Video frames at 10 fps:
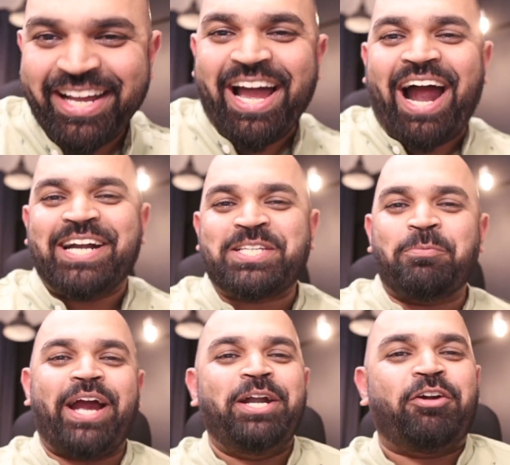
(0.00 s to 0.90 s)
and some
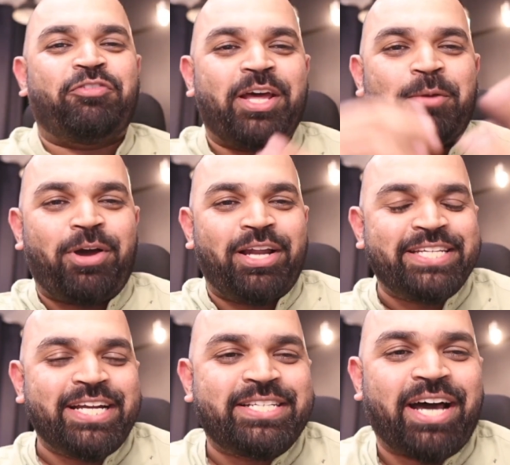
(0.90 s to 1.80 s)
kind of terminology
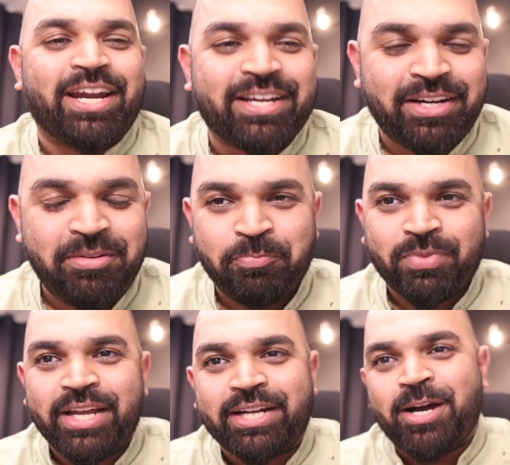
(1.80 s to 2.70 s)
and jargon,
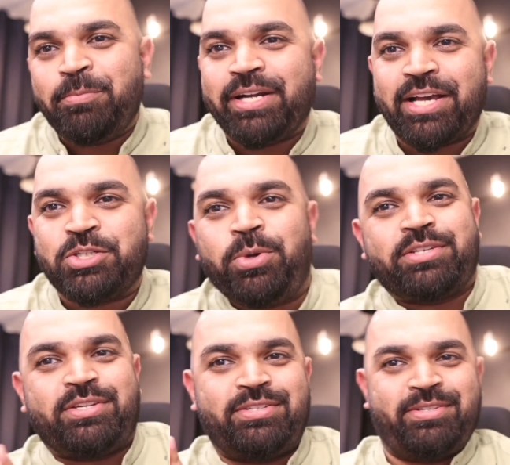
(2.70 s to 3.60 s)
they term it as UX
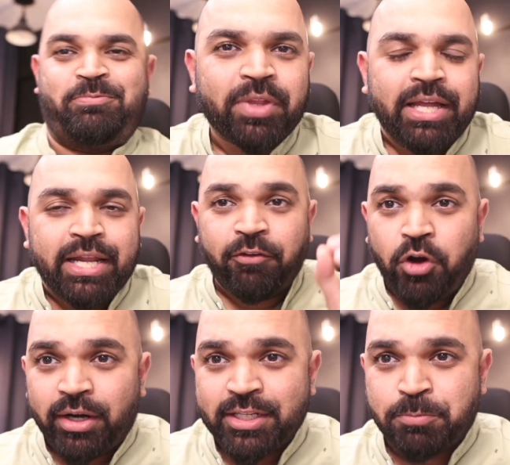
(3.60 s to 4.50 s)
design. Now we
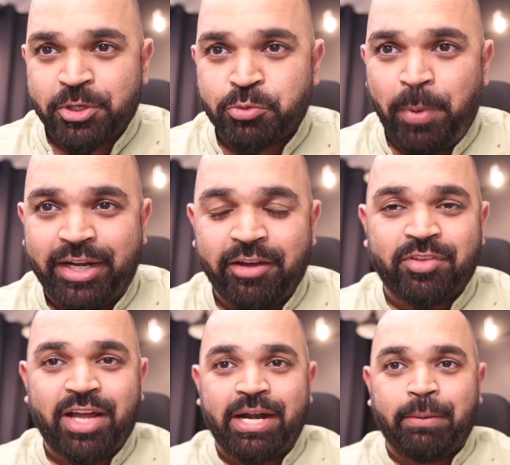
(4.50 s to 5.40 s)
got this perspective
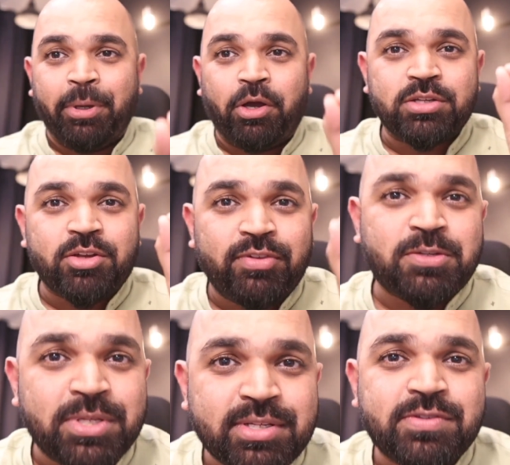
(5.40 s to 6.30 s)
that because of this
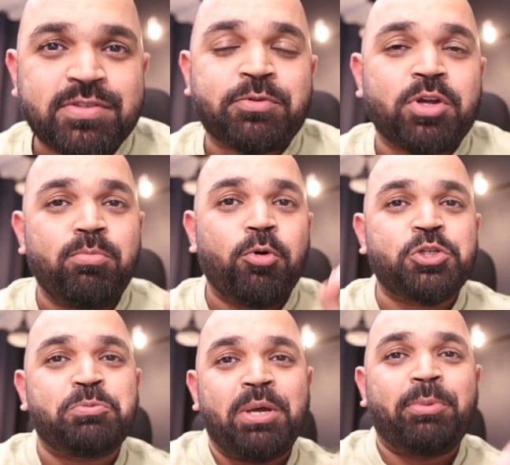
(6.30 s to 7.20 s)
misconception,
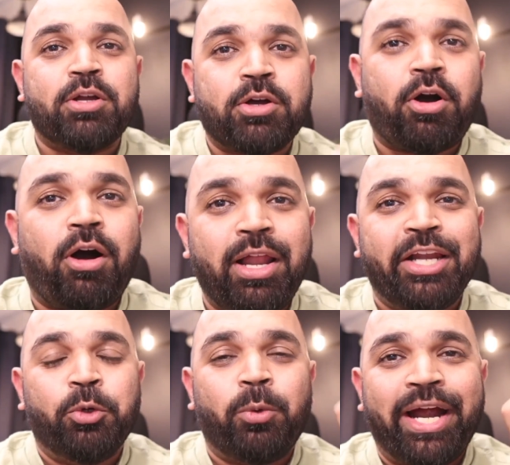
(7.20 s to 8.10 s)
most people call
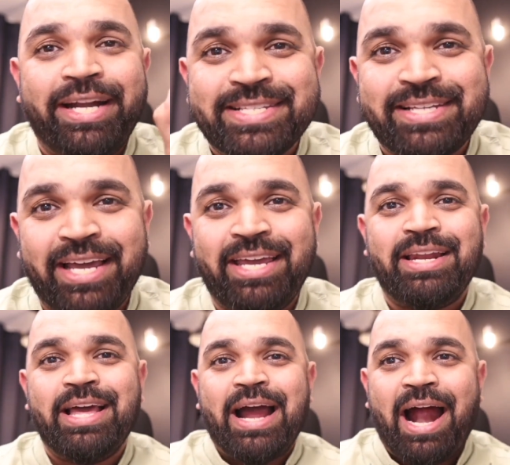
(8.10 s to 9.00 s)
UI design
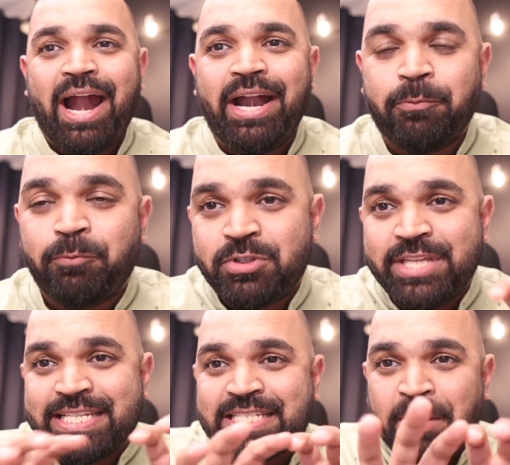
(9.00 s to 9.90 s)
and they
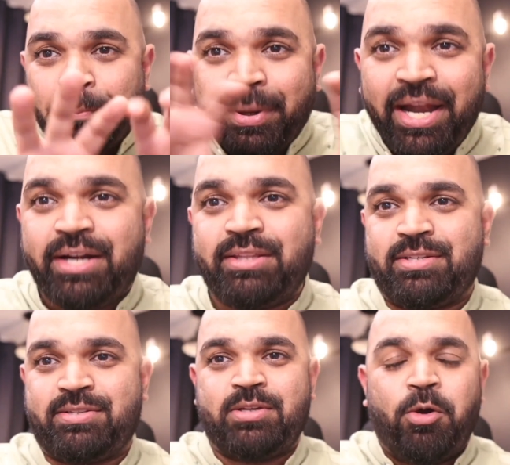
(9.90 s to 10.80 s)
separate
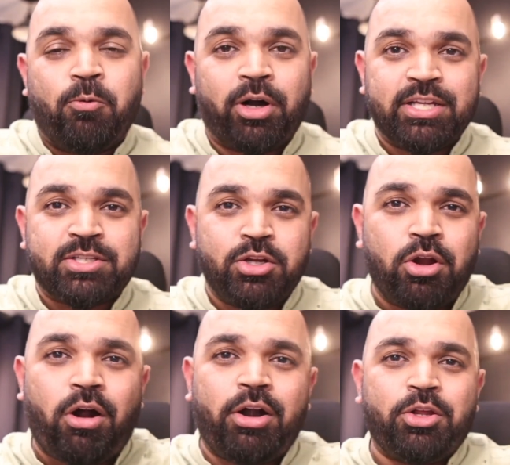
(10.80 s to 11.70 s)
this. What is
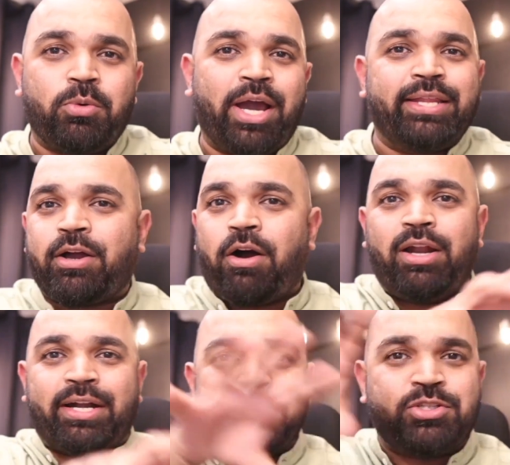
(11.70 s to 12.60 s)
not UI, they call
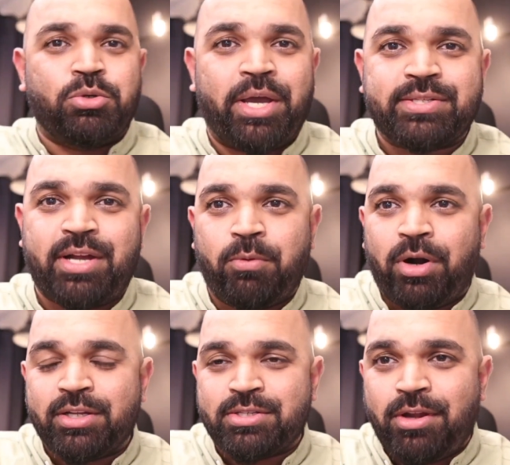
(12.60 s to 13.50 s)
it as UX, and
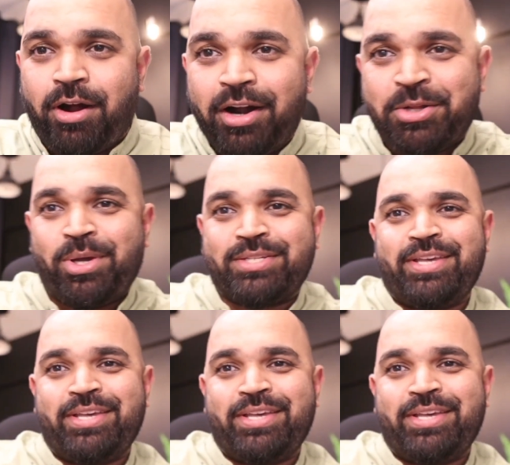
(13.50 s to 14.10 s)
what is not UX, they